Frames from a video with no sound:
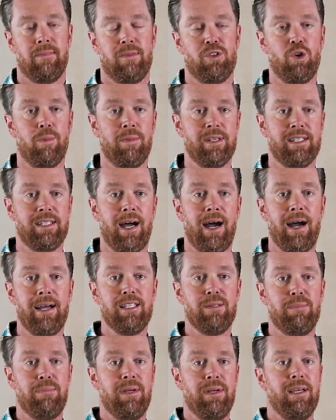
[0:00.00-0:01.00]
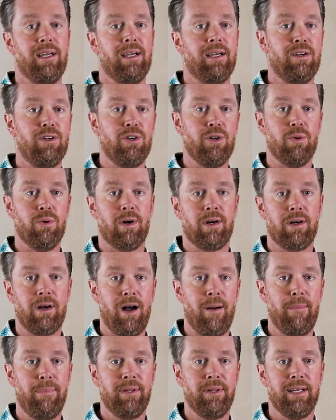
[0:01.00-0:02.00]
So besides being a newer
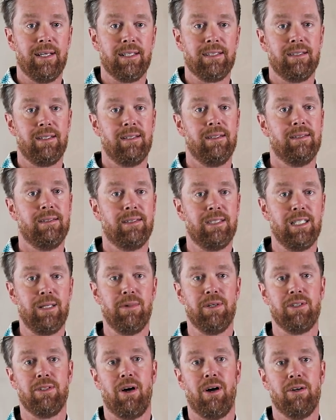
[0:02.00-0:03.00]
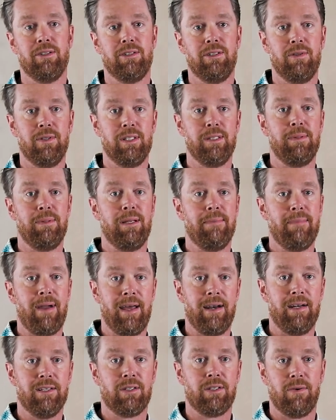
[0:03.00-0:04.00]
complex, Seabridge also is being
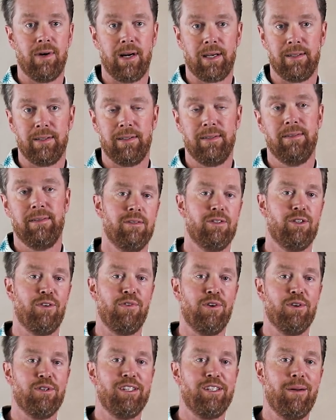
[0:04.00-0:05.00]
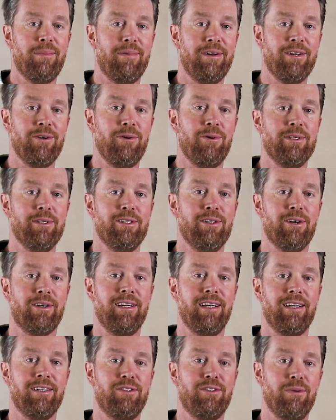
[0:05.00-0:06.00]
managed correctly. So if you're somebody who is
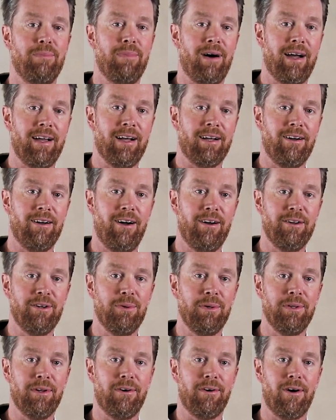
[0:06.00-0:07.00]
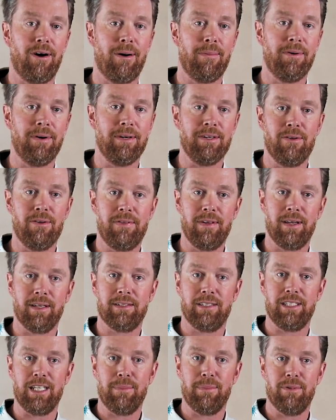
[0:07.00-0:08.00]
looking to buy a condo in the harbor and you think
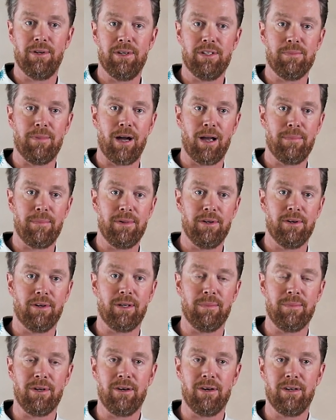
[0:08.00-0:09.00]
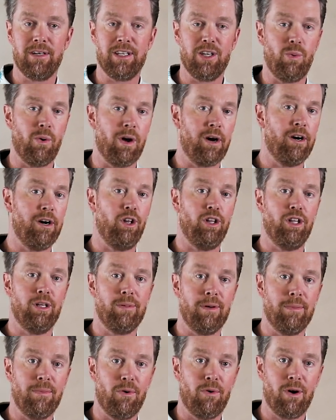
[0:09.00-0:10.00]
Seabridge might be your community, you want to know a little
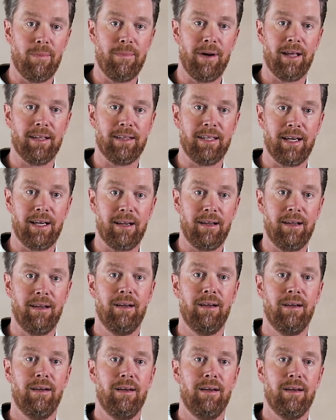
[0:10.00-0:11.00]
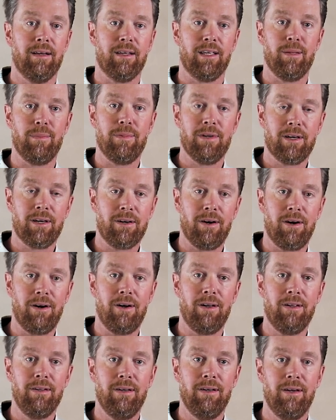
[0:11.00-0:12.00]
bit more about that, give me a
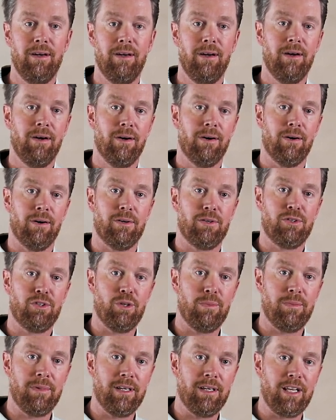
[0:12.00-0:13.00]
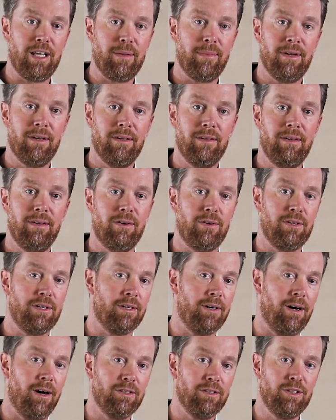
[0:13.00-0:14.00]
call or shoot me an email. You
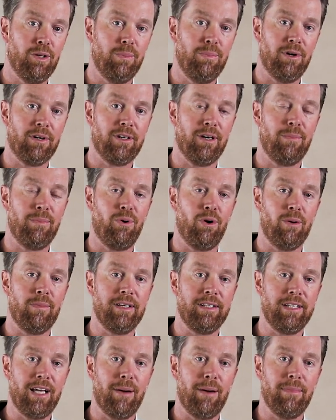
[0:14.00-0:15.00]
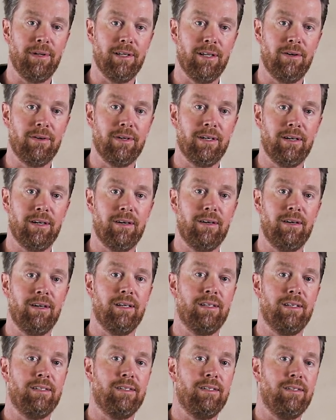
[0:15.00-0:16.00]
can also book an appointment down below
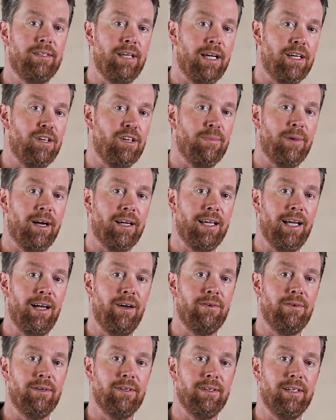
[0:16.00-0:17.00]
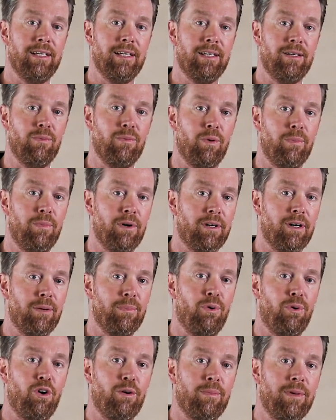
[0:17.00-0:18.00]
here, take you to my calendar link. We'll book an
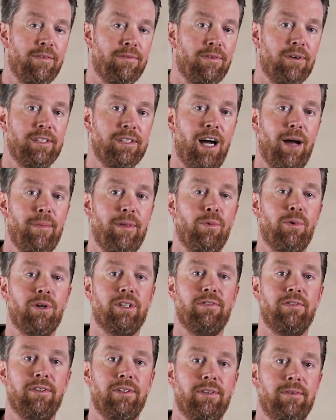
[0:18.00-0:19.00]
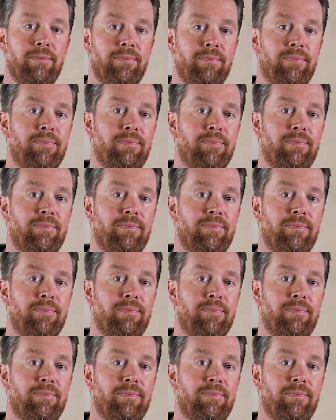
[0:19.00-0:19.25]
appointment for a time that works for you.